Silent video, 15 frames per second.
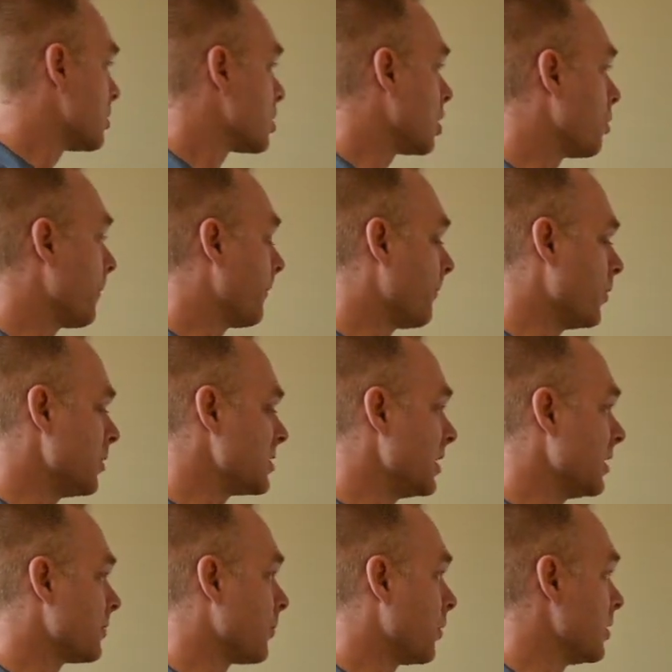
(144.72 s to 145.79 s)
So first
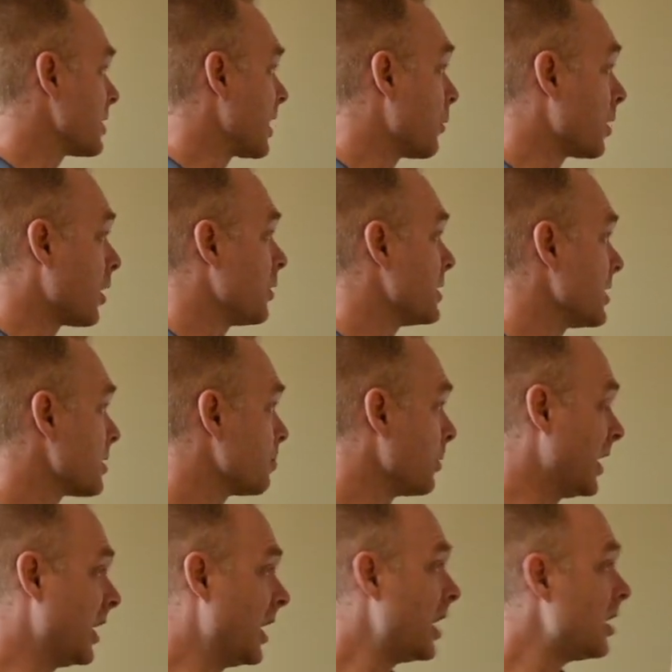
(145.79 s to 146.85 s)
things first, I would always
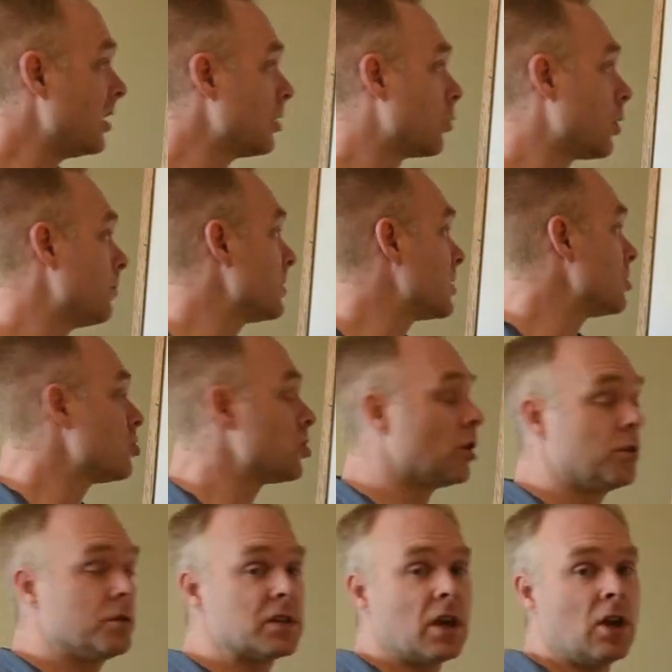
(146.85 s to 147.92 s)
explain, hey, you know what, Mrs.
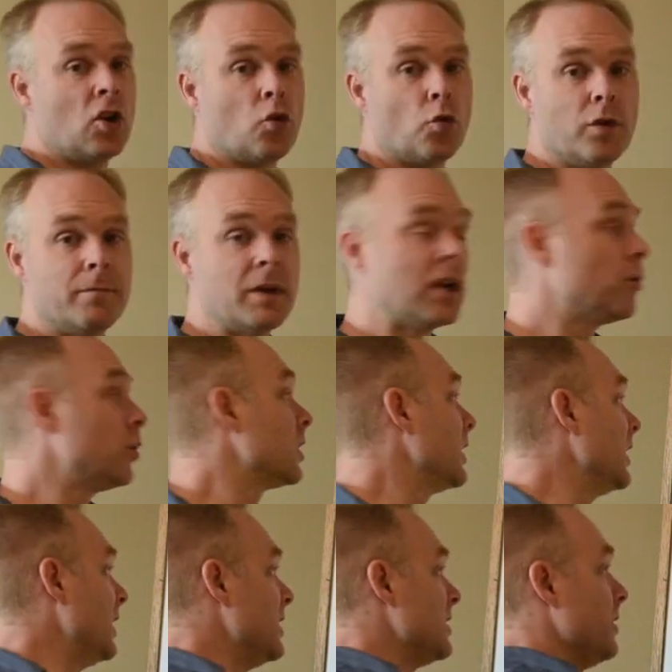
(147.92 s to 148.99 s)
Jones, we've made it really
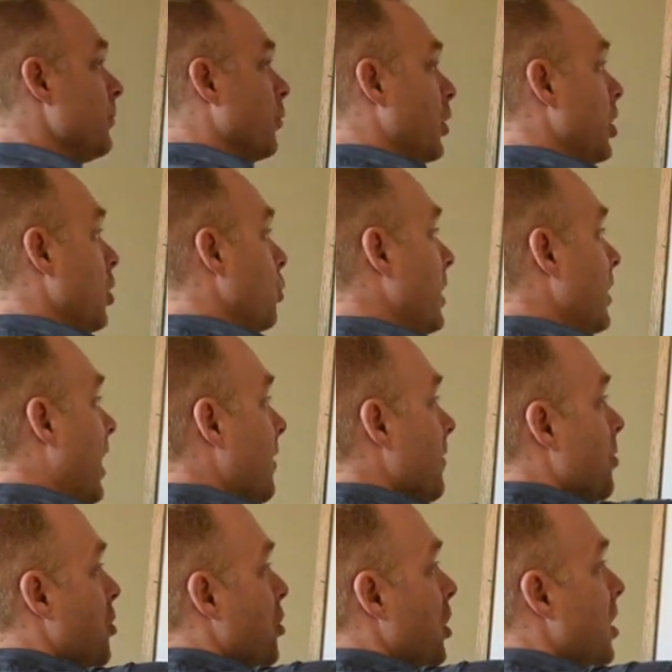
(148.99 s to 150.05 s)
easy for you. We
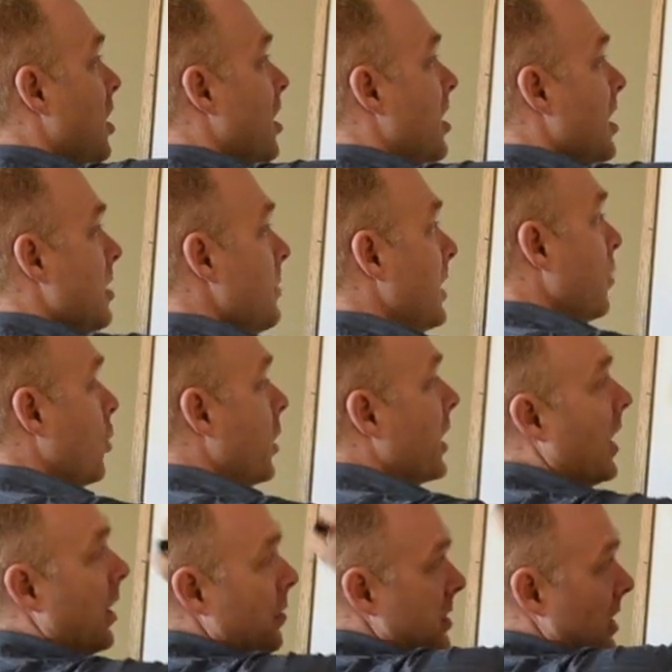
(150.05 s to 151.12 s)
have 30-minute
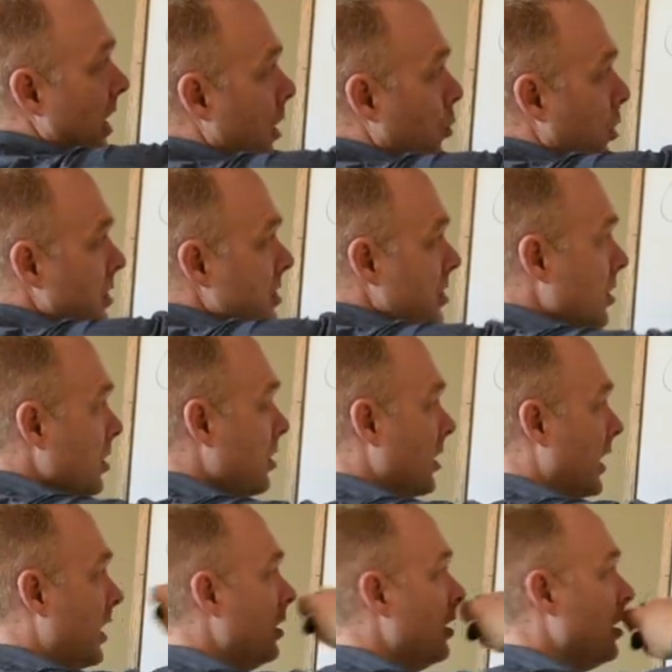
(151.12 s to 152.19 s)
workouts, and I would circle
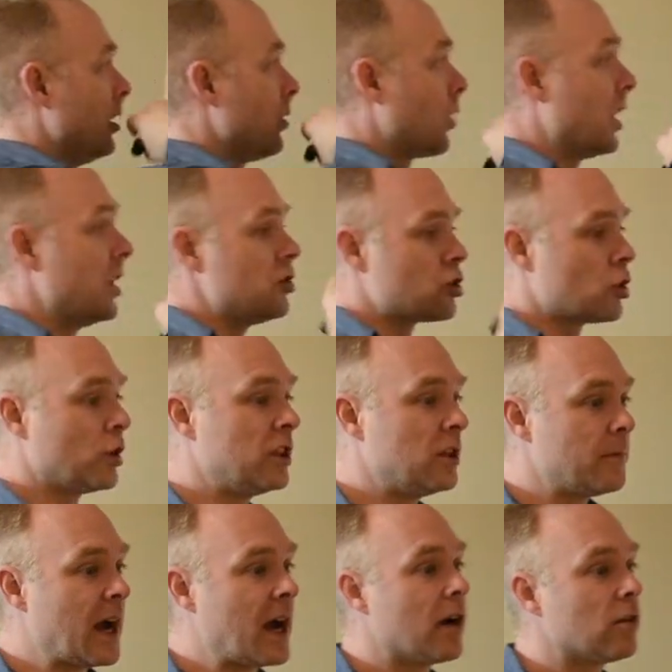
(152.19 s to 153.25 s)
it, right? Showing
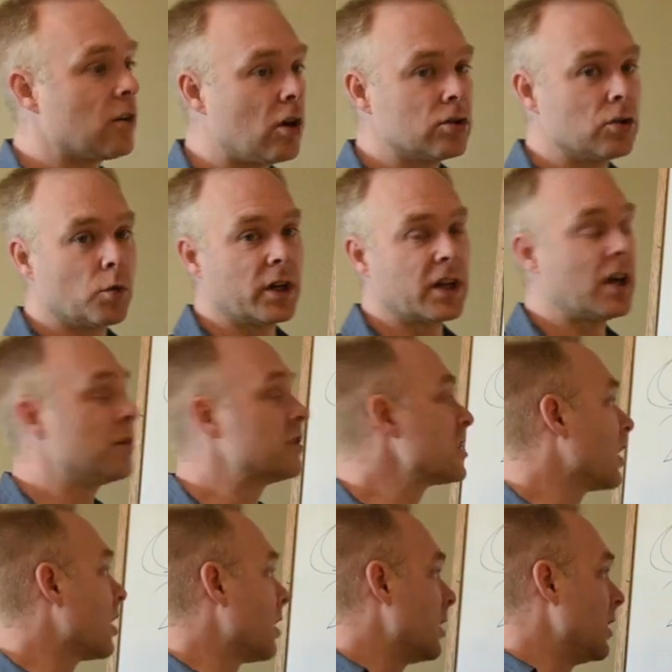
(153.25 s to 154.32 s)
them how long the workouts
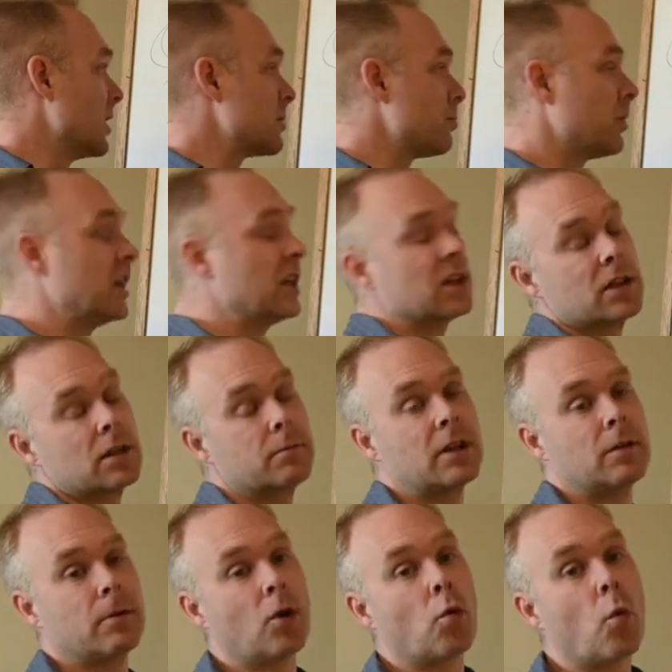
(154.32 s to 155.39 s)
are and explain a little bit
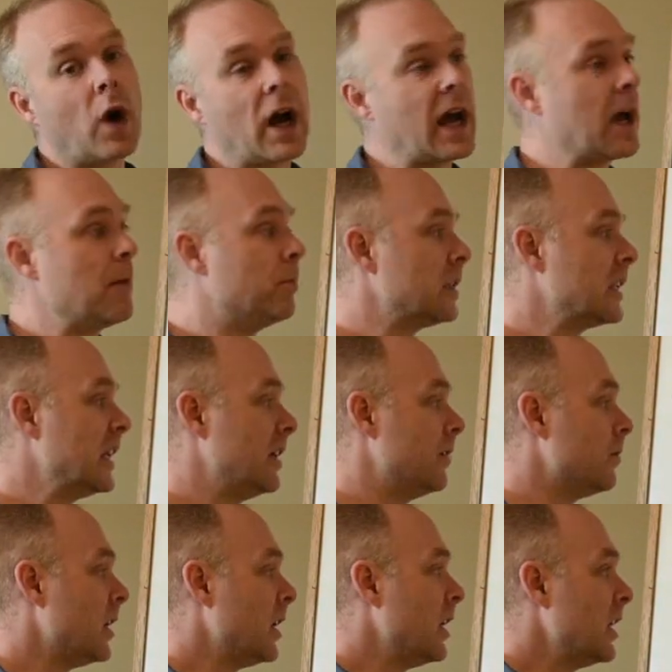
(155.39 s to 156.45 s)
about why I
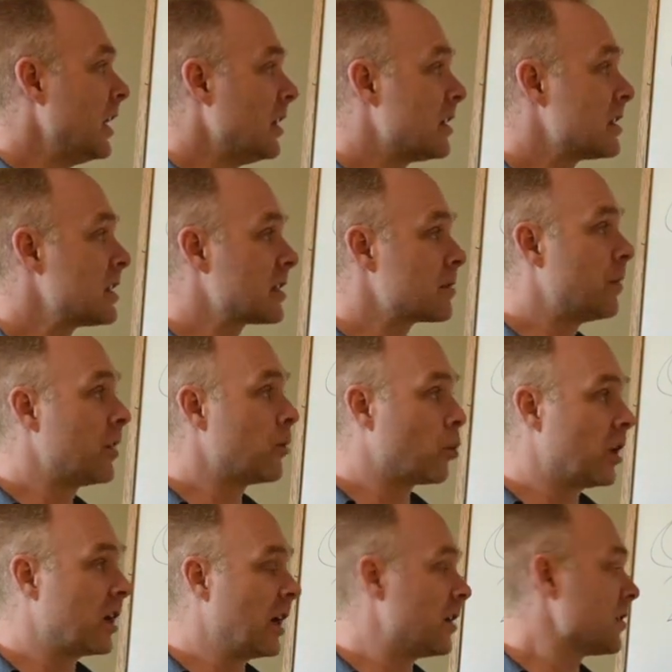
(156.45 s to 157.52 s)
believe in the 6-month
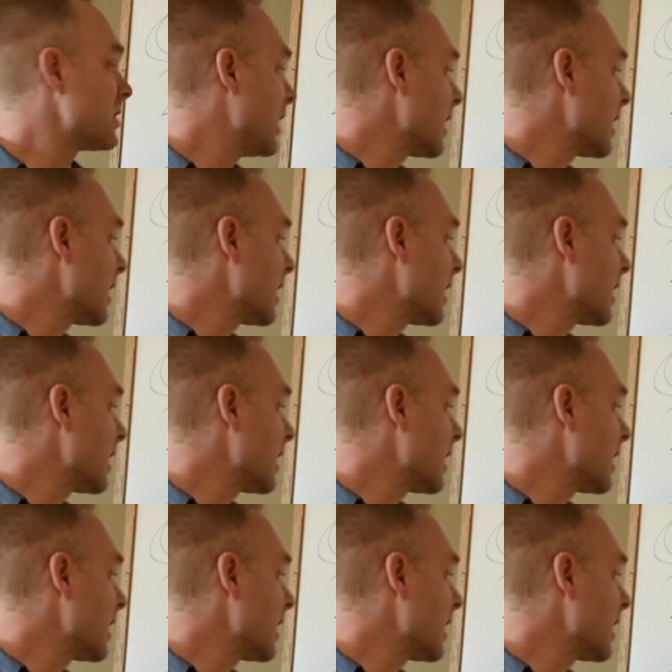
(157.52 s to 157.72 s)
workouts.